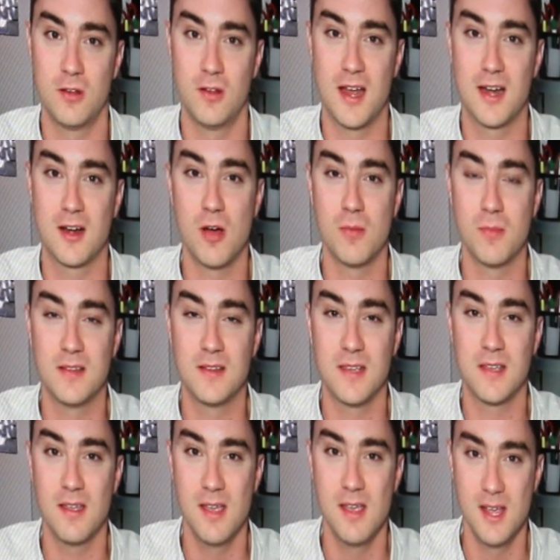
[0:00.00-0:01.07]
of online
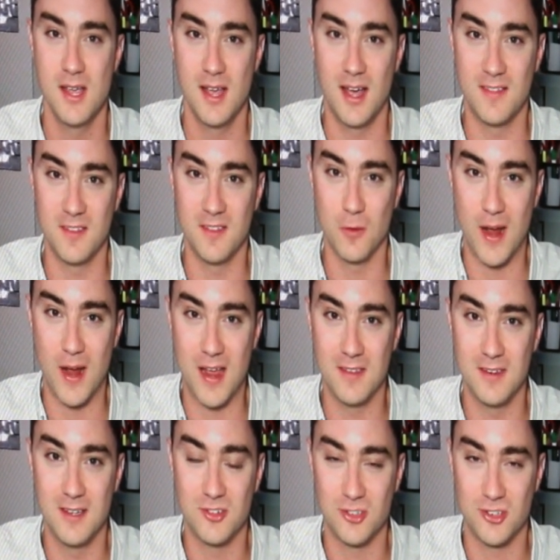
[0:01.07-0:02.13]
commenting and the
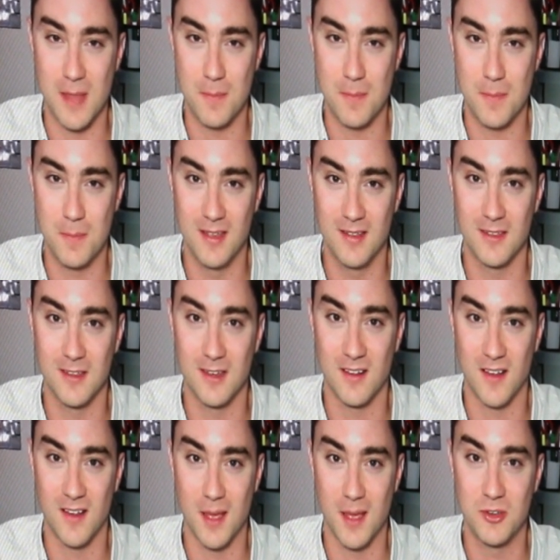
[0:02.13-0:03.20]
way that it's shaping
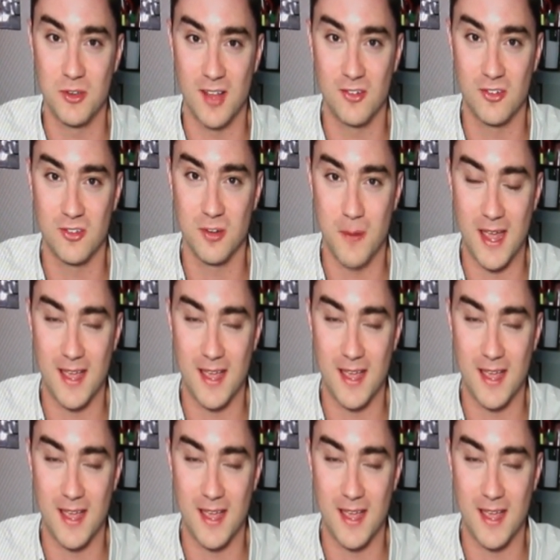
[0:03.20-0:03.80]
the climate change